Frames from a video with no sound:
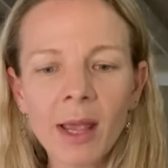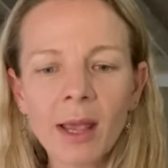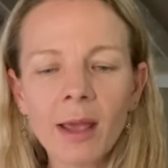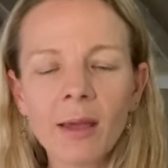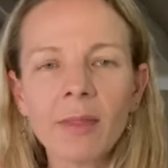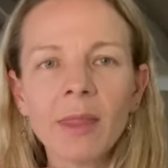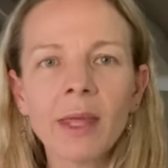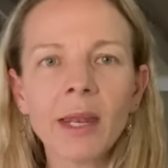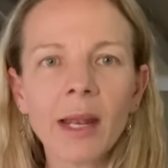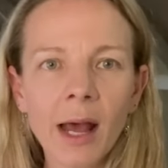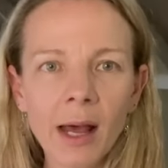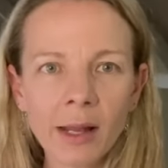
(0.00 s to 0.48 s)

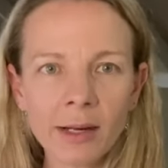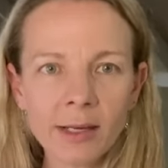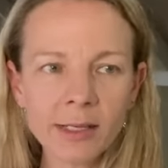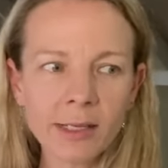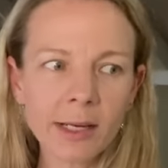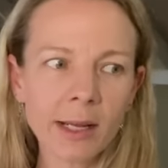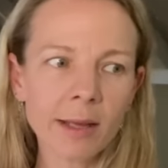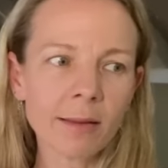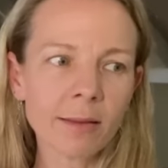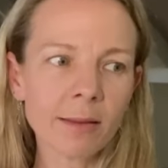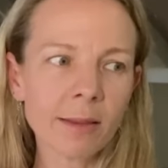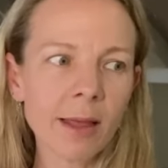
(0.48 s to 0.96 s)
And then
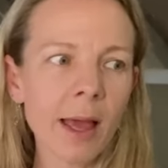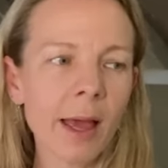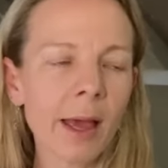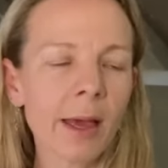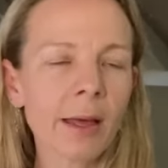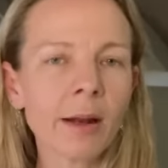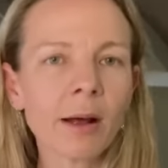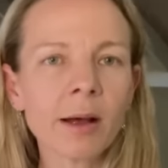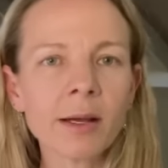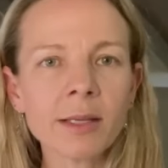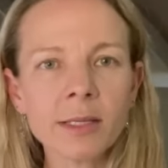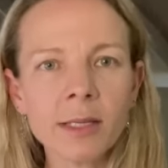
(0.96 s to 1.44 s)
underneath
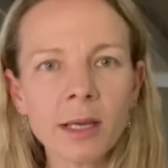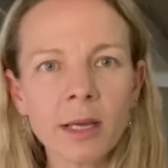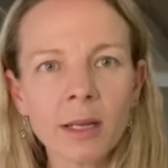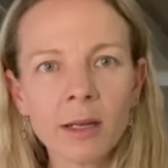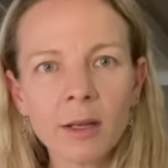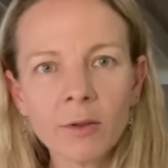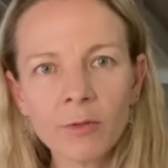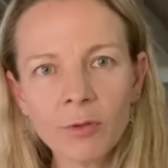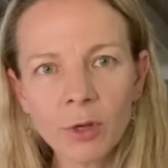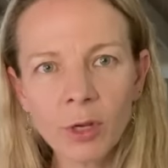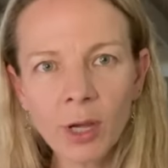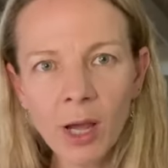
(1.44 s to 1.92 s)
that, I said,
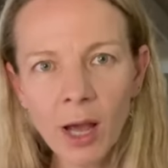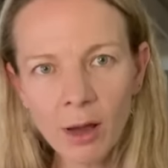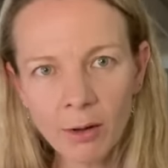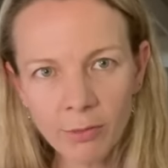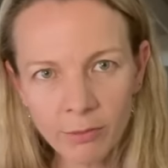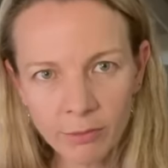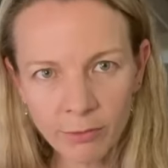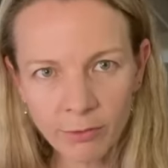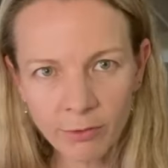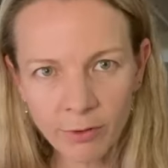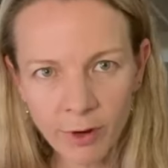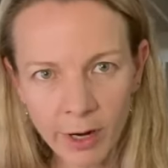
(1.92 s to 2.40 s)
if you can't
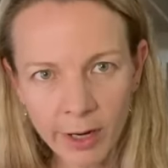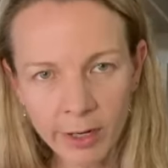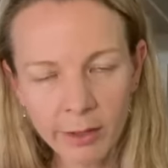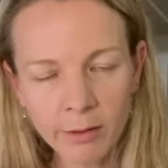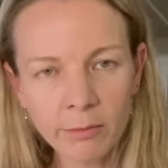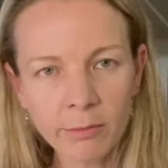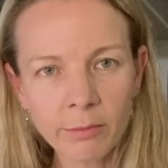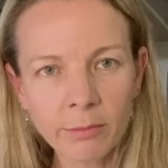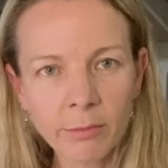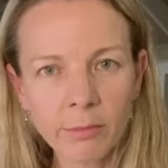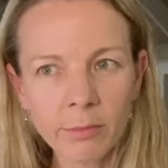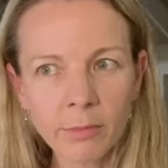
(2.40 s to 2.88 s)

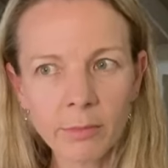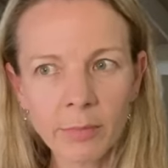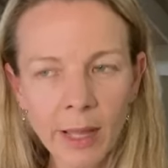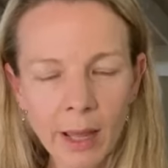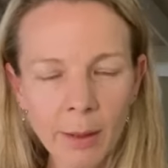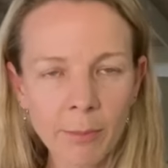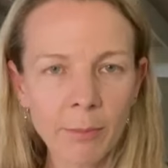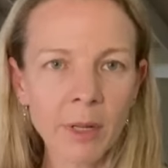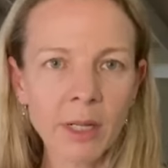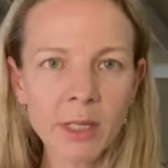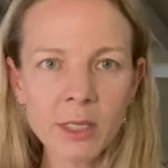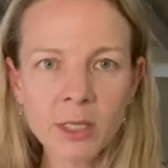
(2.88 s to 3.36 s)
find
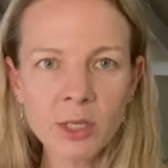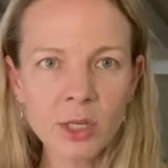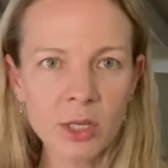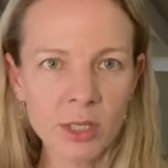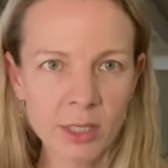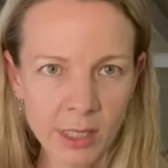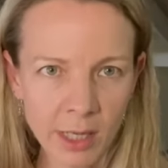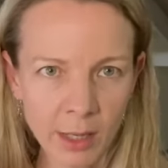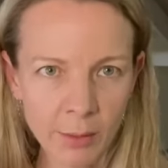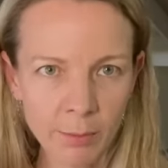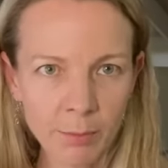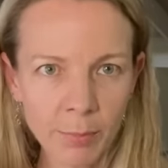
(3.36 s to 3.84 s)
lamb mince,
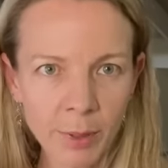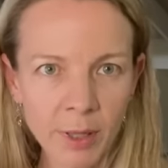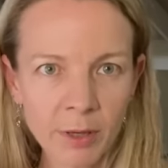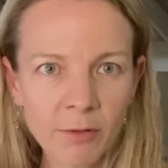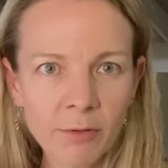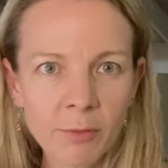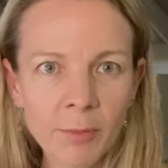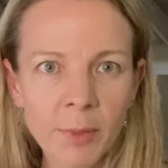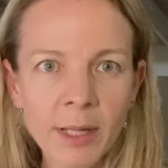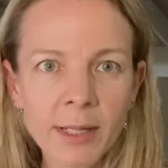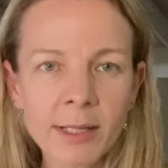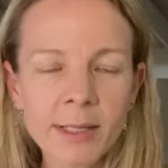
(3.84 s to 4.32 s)
just get
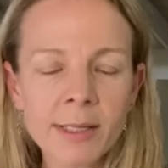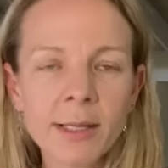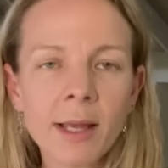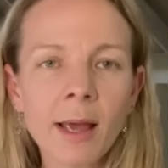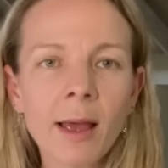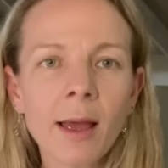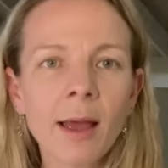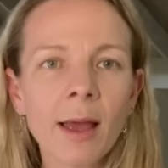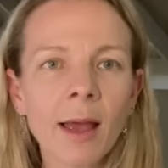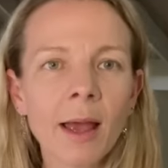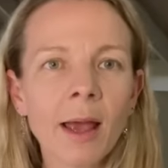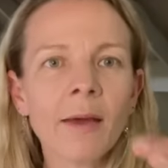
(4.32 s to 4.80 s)
beef mince.
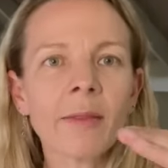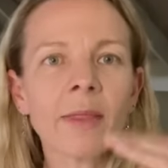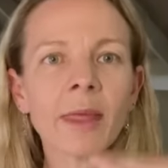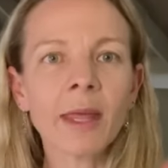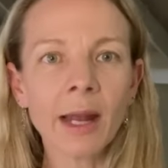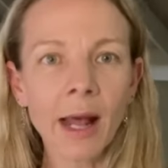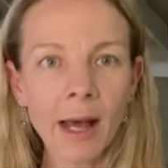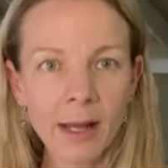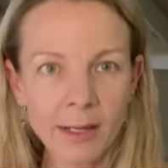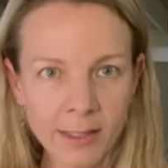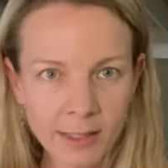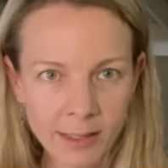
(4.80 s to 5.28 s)
And
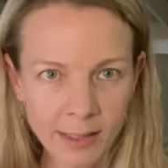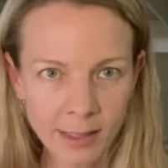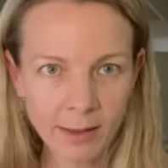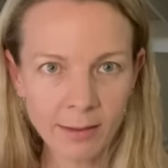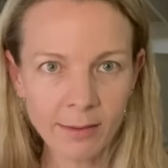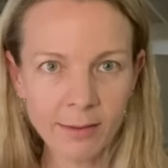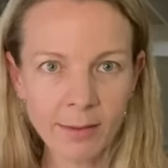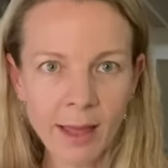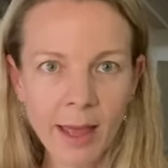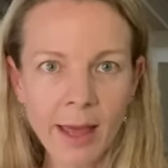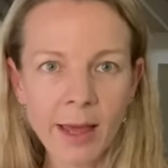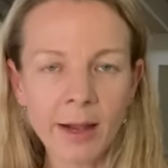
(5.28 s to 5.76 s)
then
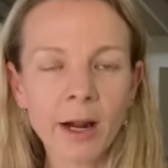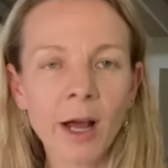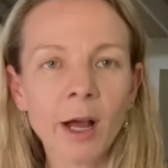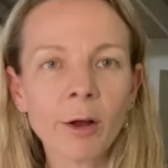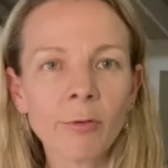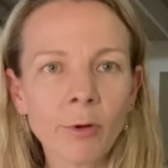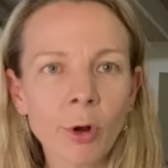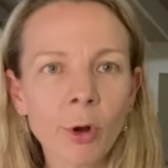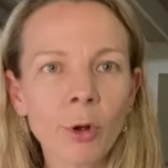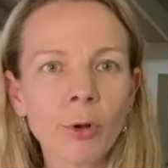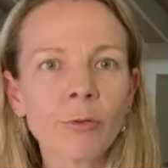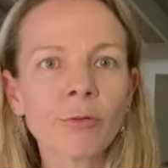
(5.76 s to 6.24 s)
underneath that, I
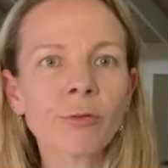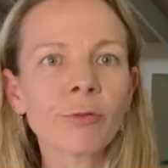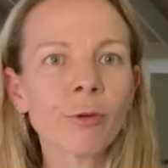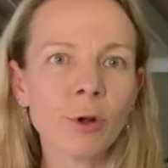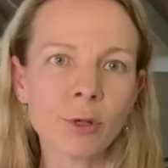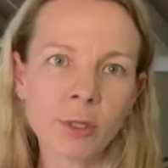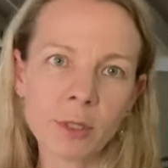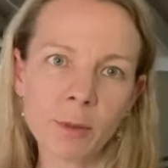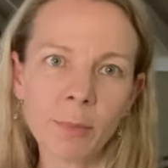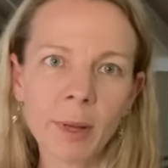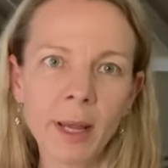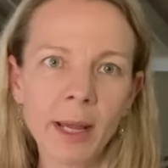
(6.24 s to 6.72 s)
wrote
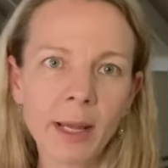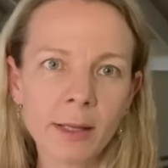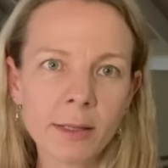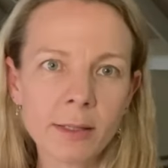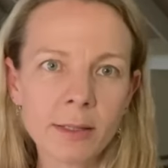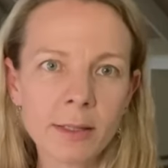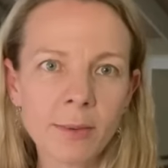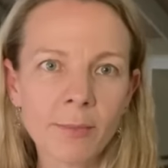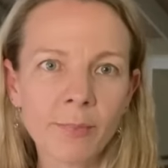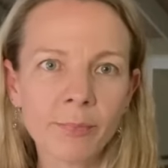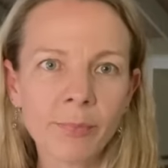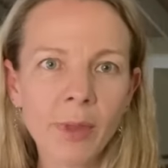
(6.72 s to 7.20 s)
frozen
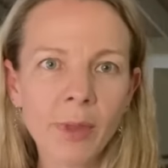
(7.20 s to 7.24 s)
peas.